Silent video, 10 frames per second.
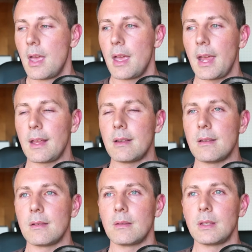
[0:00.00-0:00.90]

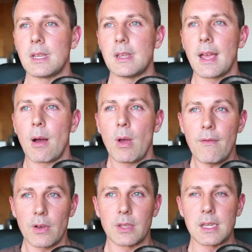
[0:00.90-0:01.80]
And the
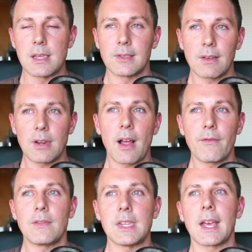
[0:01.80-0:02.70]
however, the
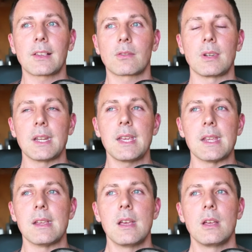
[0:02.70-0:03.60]
7950X
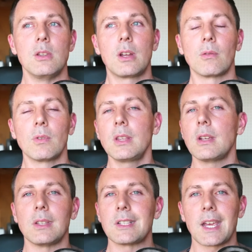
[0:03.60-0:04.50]
3D, you can really
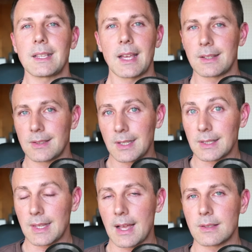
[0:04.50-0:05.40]
only take that to
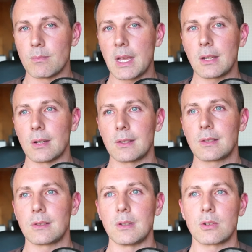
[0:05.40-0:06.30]
6000
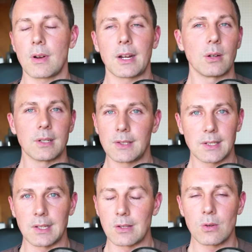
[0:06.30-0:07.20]
megahertz. You try go to
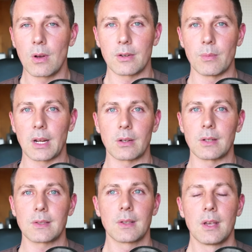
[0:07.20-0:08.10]
6200
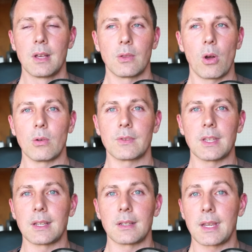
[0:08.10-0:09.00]
megahertz, the whole
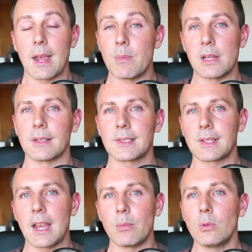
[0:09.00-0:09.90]
thing can be
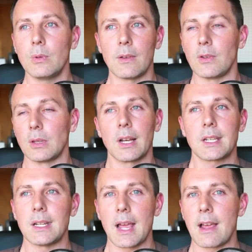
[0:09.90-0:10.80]
unstable. If you're
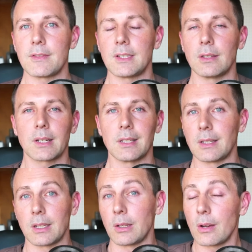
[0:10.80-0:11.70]
lucky to have silicon
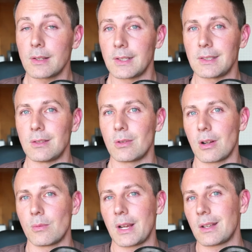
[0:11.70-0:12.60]
that can go to
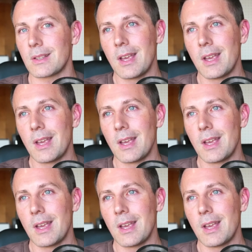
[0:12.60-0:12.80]
6200 megahertz,